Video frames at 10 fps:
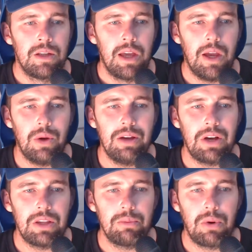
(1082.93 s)

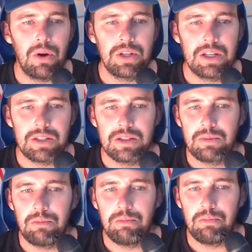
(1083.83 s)
However, the protesters
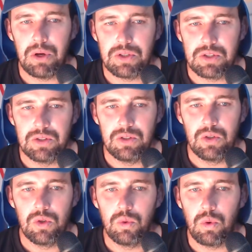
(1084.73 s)
in Boston,
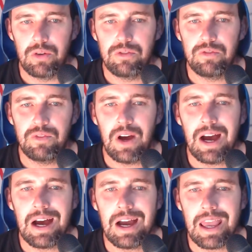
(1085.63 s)
who were
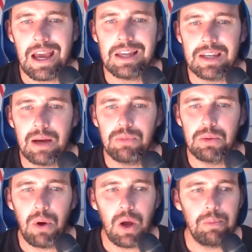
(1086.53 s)
far
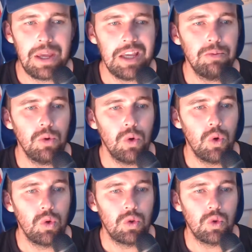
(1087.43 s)
outnumbered by people
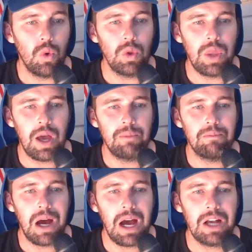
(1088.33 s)
who thought their
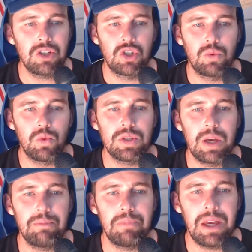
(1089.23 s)
march was
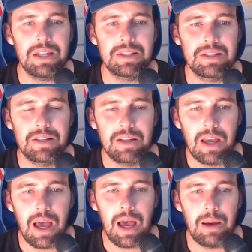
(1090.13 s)
at best
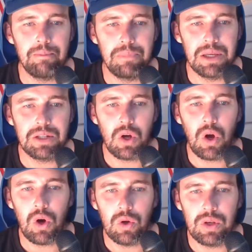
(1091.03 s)
a bit
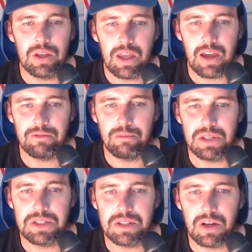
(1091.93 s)
odd, have
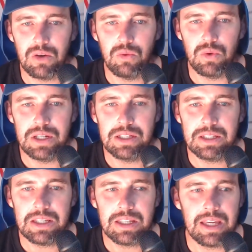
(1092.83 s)
missed a
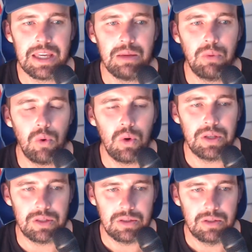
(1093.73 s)
really key
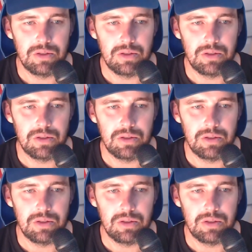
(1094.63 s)
point.